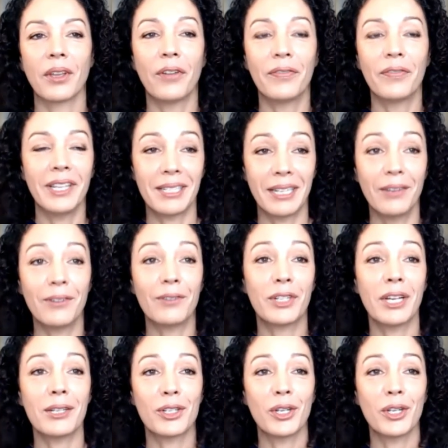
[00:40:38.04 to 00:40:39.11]
Obviously, you've
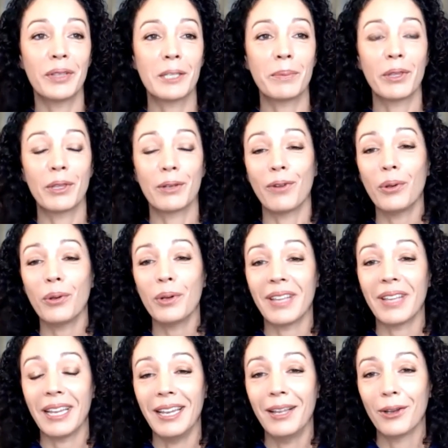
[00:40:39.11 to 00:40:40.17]
touched on this, but the role of
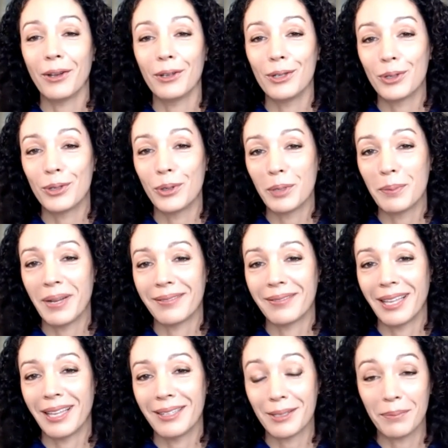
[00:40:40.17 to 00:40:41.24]
the ego, you talk
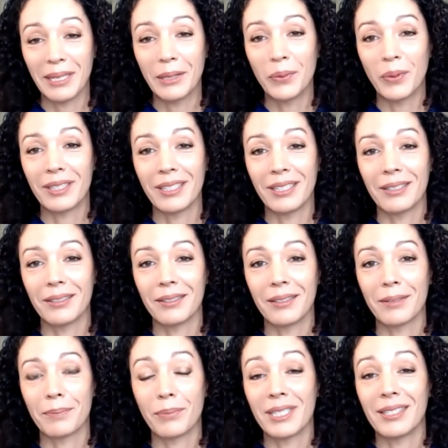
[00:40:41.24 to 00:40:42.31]
about that as a big one, in
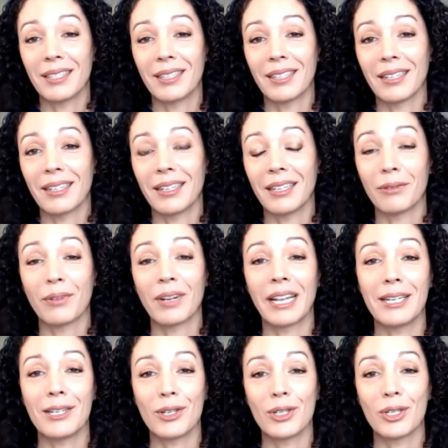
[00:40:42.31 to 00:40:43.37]
particularly in
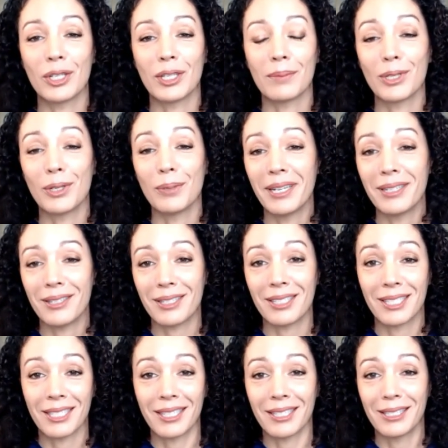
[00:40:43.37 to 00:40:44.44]
relationships. Do you mind just
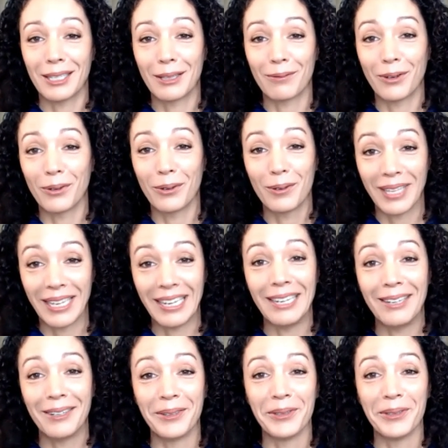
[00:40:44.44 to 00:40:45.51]
discussing the role of the
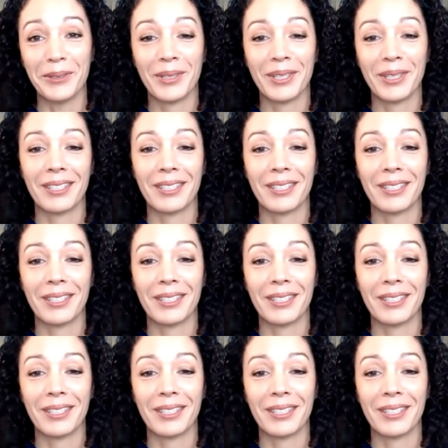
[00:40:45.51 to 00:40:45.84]
ego?